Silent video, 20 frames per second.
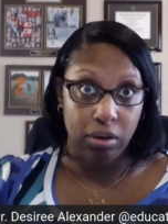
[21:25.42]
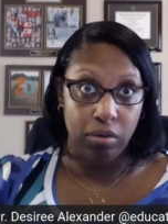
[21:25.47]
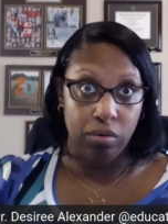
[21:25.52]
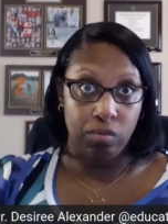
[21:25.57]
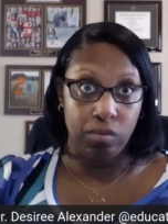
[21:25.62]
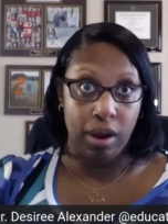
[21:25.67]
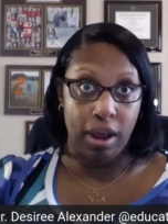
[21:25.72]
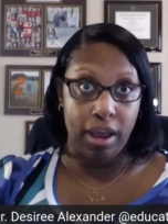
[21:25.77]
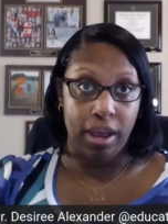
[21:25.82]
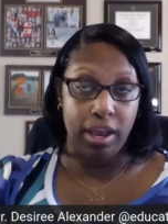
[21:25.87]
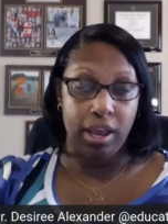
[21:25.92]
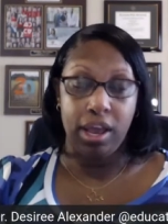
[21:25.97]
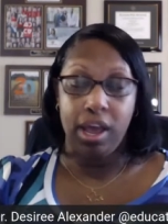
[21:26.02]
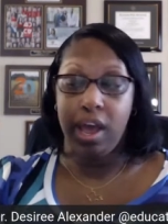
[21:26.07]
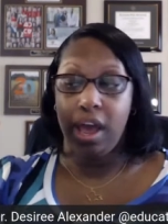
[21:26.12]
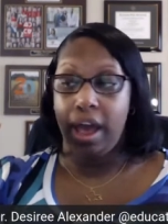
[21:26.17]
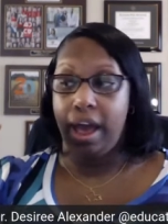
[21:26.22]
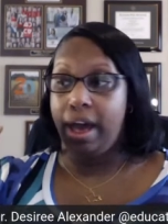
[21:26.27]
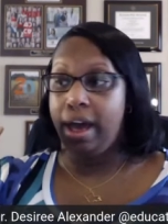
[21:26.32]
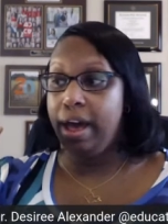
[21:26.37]
right?
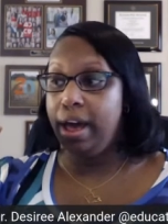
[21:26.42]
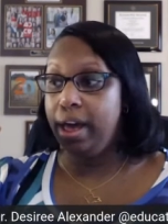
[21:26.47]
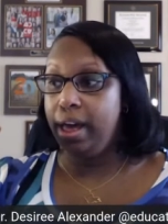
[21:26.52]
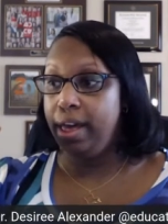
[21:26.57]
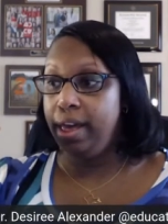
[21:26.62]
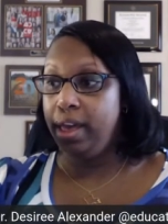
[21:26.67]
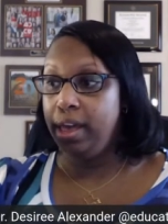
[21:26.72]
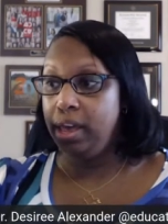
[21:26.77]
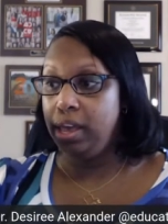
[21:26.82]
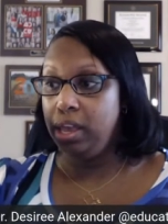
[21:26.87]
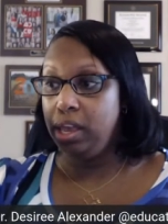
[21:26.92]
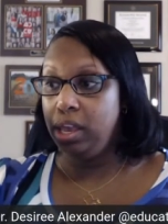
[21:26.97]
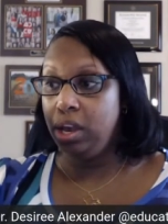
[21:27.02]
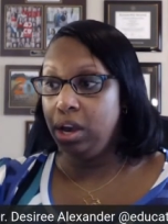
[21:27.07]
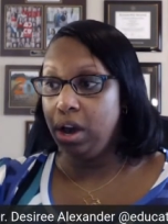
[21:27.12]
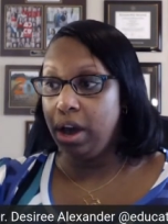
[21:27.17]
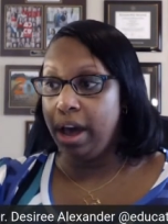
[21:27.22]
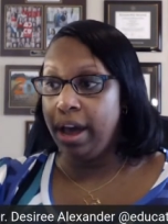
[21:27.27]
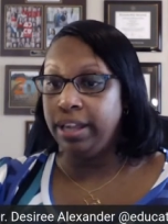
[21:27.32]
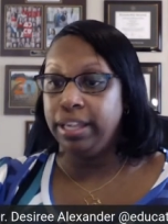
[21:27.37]
I
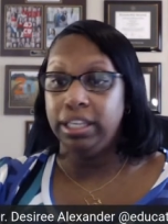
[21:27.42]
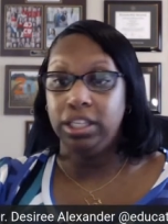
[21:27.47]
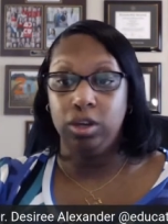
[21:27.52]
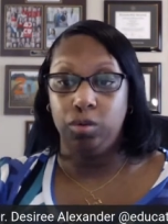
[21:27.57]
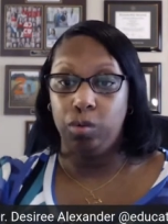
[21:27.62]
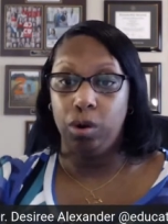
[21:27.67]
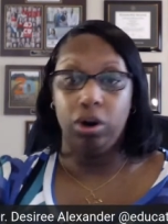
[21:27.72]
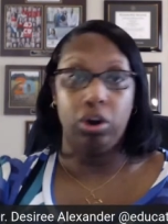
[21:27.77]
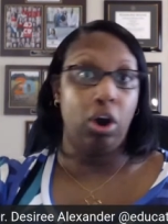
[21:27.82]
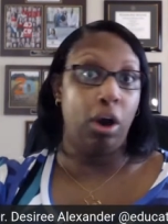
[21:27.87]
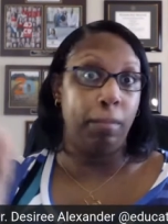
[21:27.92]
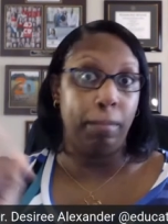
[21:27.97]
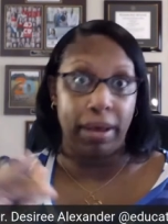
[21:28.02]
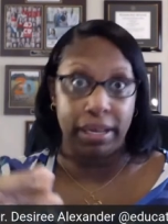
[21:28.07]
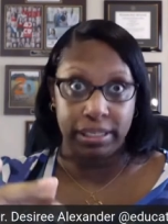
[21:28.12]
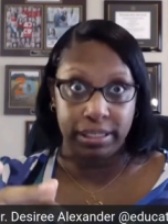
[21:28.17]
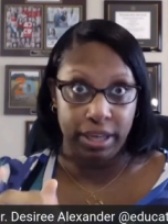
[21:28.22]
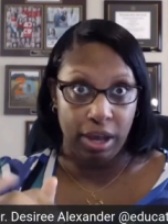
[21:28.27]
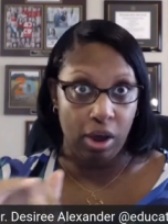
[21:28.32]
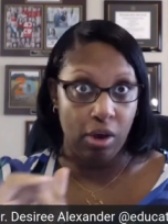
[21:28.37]
need to work on
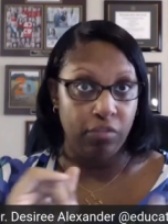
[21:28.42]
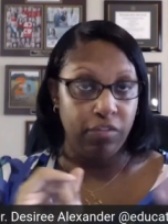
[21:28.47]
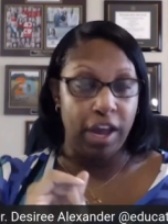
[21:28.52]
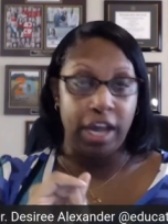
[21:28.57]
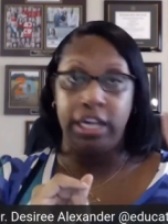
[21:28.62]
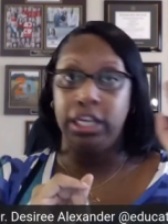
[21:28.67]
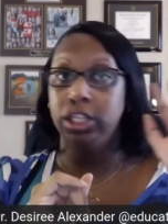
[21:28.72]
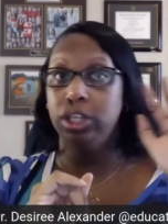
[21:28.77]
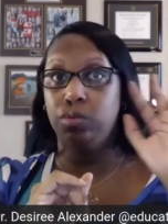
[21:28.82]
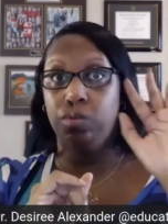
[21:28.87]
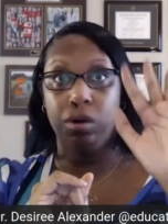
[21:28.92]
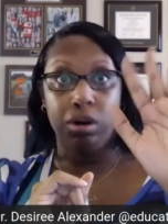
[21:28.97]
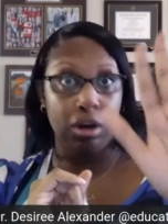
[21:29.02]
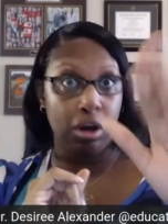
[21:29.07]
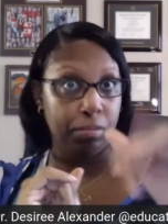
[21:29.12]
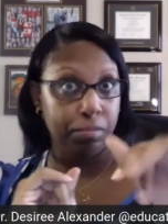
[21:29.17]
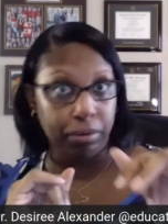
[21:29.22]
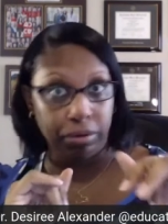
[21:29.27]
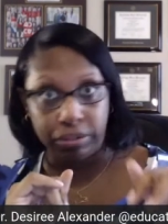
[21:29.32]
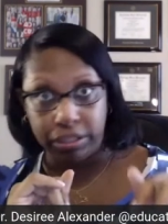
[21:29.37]
myself. I need to work
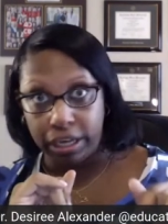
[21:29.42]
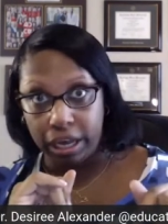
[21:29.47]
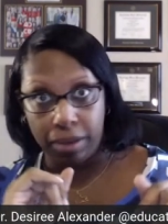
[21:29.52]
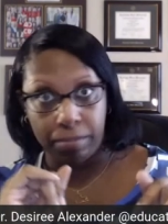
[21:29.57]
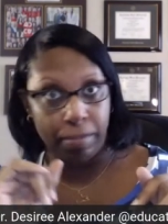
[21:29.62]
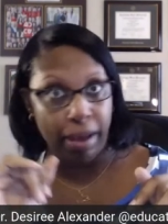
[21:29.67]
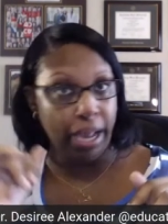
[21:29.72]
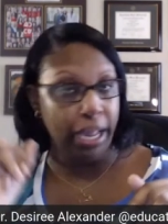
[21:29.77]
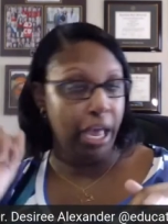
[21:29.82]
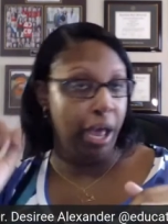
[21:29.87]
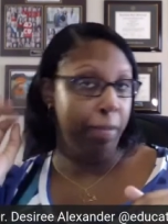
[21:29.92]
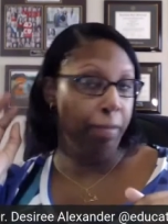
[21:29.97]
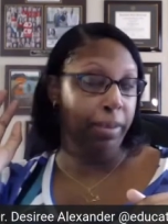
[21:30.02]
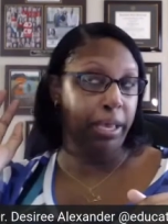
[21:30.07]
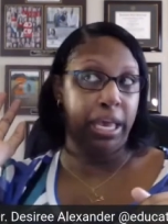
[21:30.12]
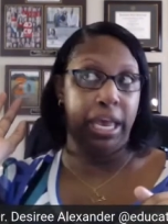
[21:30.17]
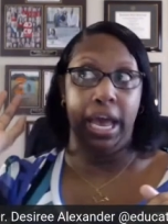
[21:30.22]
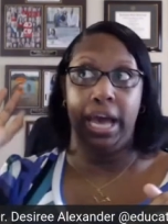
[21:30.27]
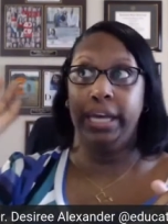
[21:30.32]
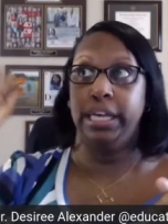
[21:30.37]
on building up my
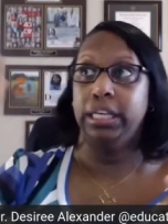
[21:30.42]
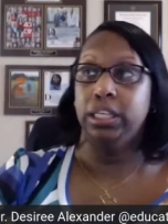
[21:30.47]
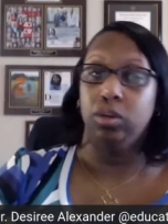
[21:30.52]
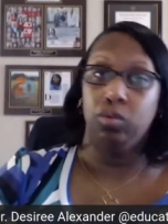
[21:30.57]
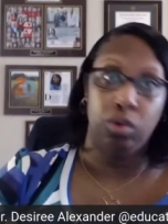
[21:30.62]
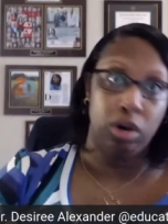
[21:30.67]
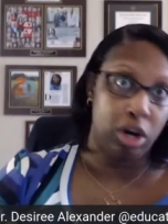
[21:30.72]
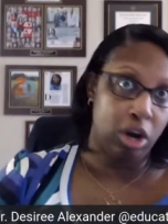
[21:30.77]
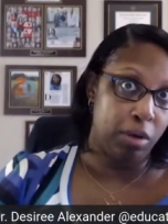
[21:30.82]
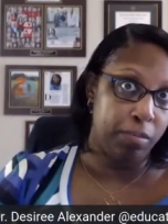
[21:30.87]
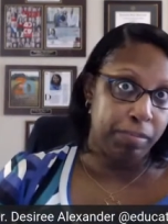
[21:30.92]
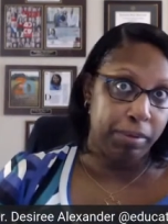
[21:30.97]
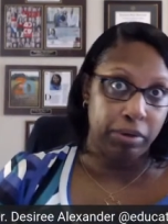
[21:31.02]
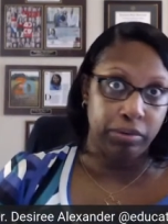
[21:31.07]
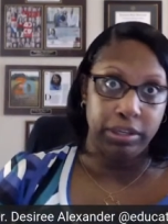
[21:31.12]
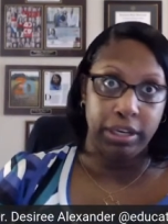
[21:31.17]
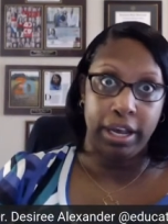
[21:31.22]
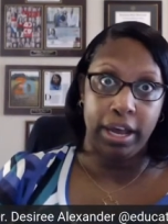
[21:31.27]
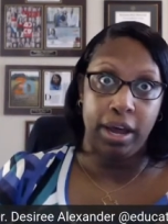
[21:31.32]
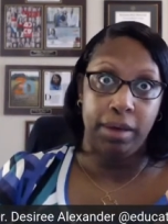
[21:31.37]
company. I need to work on
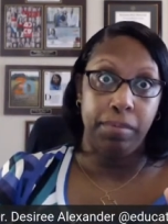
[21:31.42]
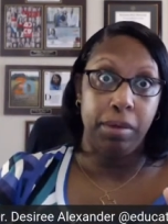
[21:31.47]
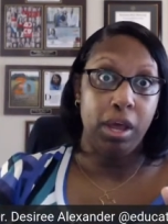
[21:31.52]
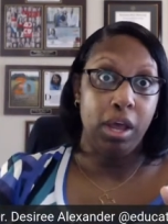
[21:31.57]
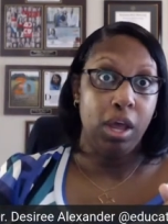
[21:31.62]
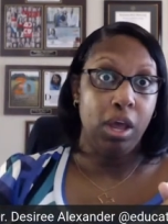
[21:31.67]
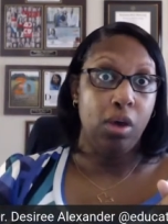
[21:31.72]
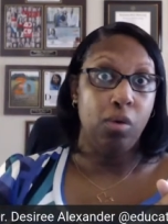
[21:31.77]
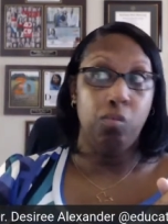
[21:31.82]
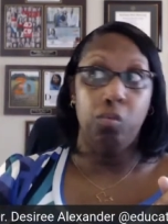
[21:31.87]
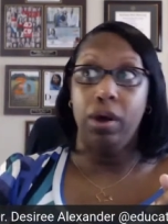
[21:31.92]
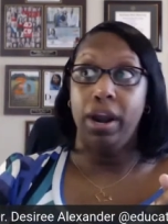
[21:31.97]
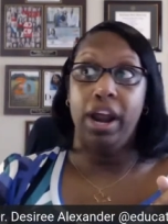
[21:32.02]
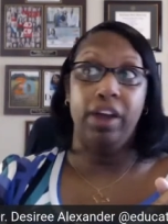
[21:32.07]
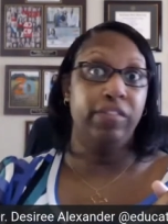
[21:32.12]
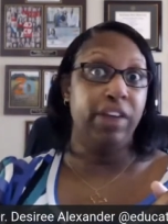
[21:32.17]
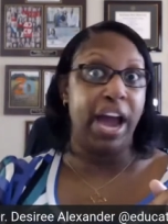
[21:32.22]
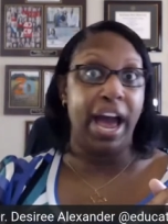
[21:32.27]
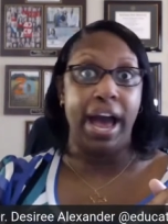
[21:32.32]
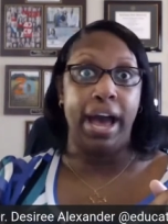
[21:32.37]
building up
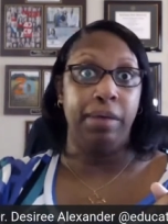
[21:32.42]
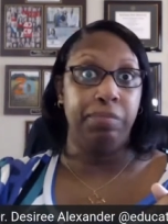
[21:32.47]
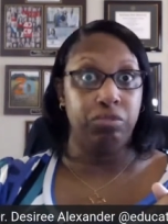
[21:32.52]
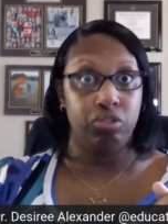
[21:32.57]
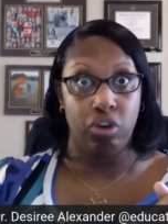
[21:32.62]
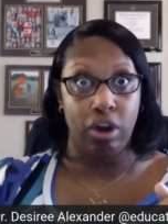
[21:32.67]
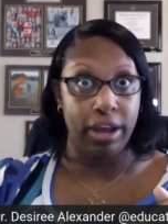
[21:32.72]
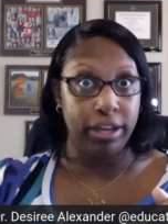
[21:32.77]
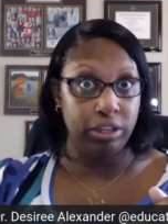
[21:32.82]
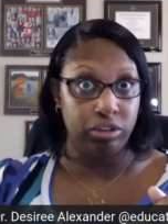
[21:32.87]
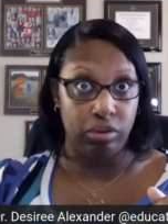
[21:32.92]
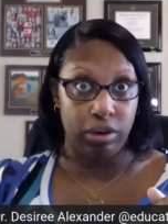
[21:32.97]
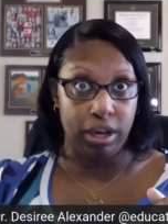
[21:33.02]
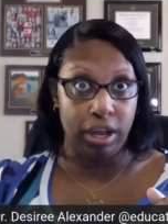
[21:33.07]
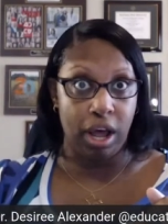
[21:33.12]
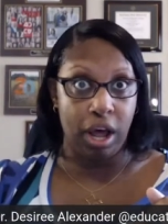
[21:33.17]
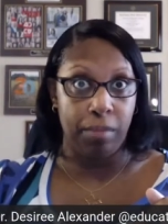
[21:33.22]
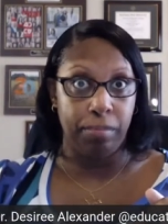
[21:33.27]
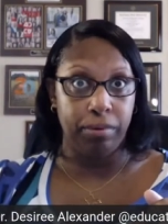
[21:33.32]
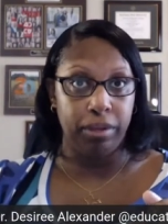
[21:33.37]
whatever I'm trying to
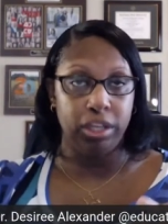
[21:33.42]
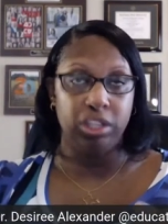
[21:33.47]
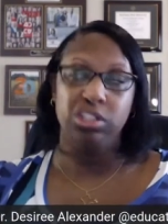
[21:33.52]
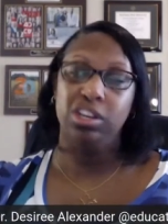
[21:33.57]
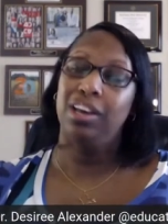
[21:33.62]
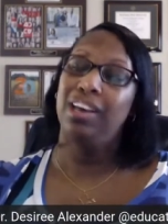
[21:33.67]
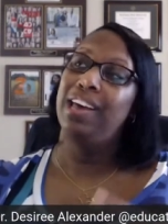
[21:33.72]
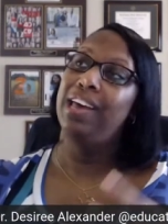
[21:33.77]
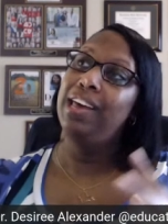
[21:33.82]
accomplish.